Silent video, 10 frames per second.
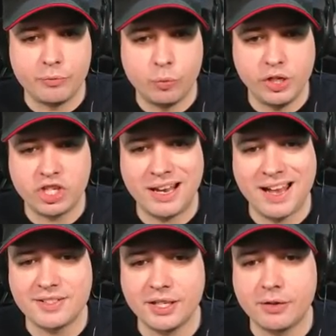Which
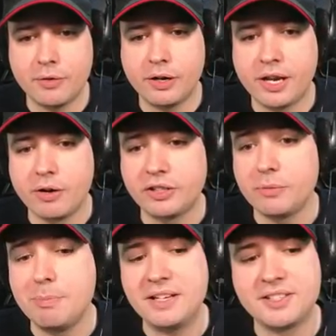classic
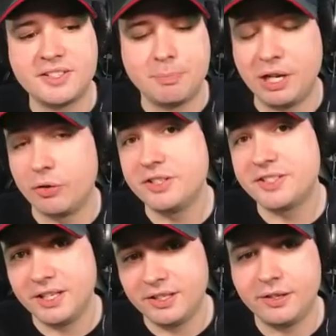character makes its
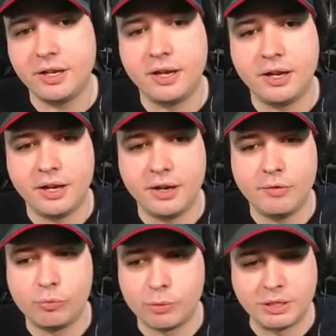appearance in
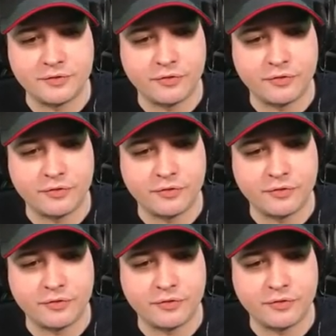War Robots